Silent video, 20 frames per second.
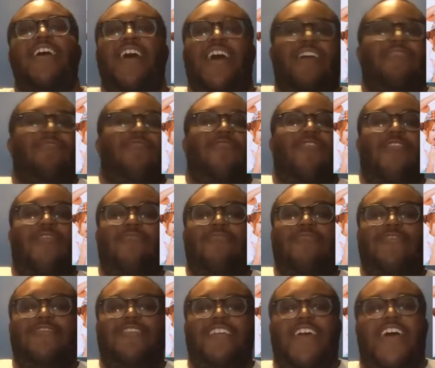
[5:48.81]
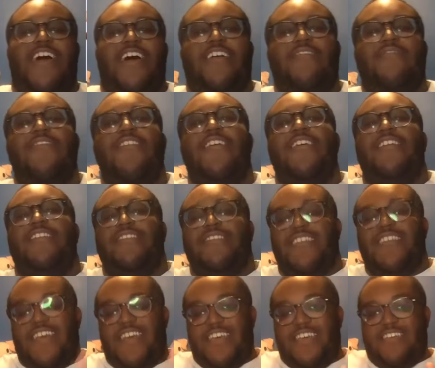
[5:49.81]
I will always have
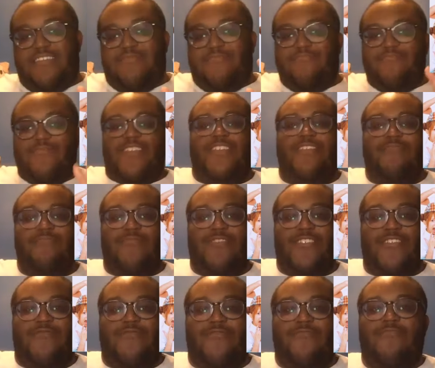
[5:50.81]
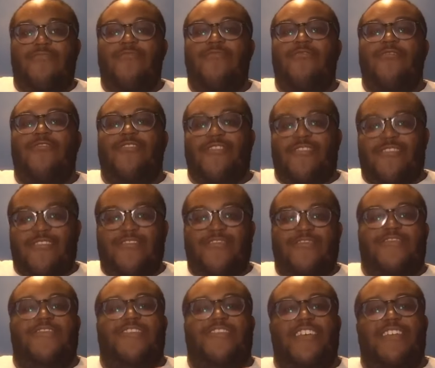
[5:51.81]
that Minimoni report on
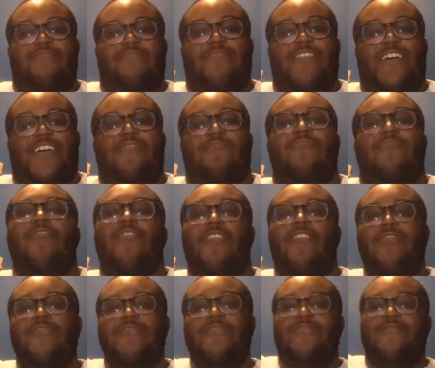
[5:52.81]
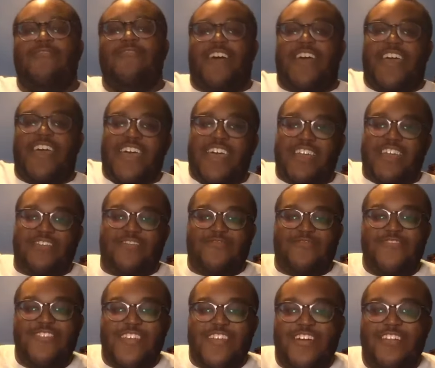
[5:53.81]
standby. Well, also I had
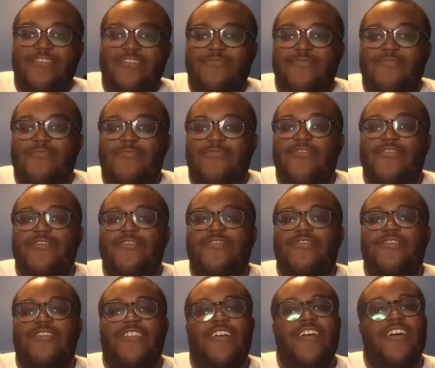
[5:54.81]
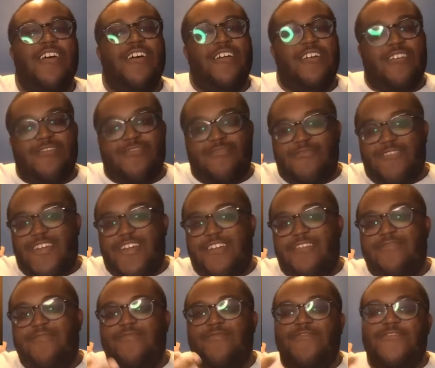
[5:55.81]
three other reports
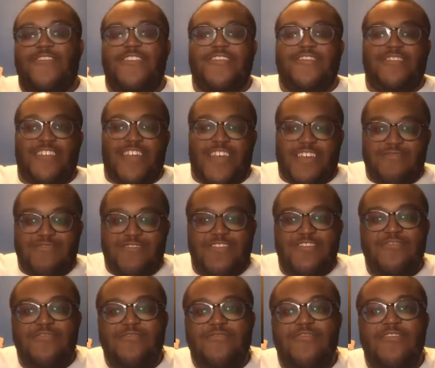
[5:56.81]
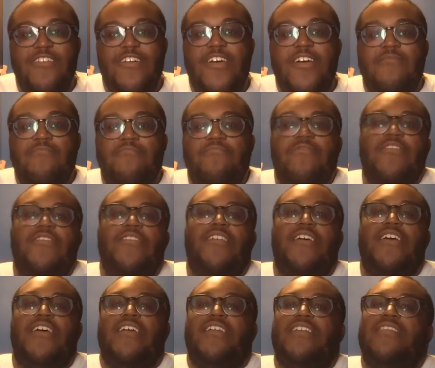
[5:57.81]
around for this time too,
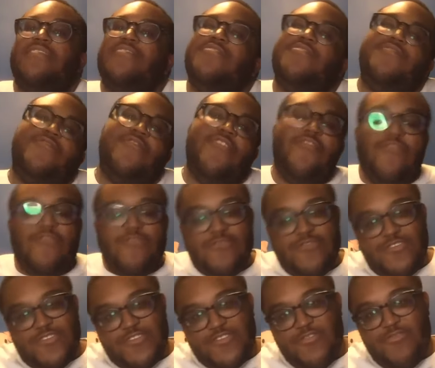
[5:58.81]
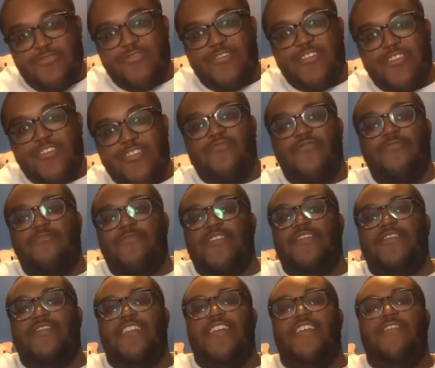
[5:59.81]
but those stories will be
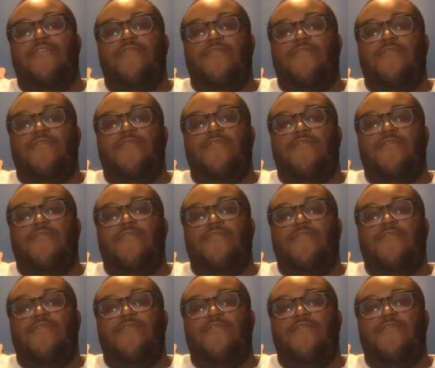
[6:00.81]
saved